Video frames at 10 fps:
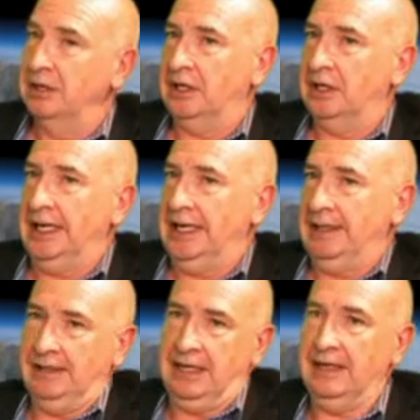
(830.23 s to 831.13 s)
that
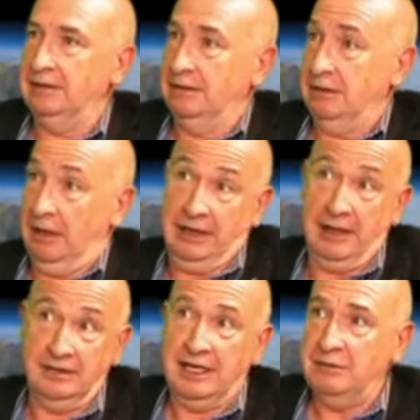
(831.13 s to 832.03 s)
clearly at
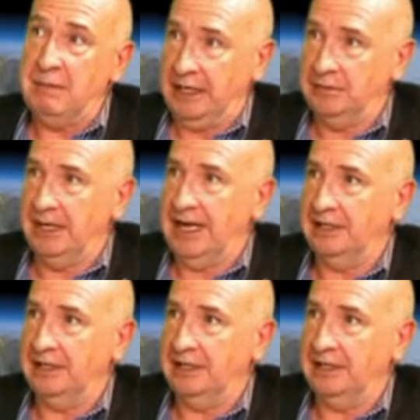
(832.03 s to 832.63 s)
that stage management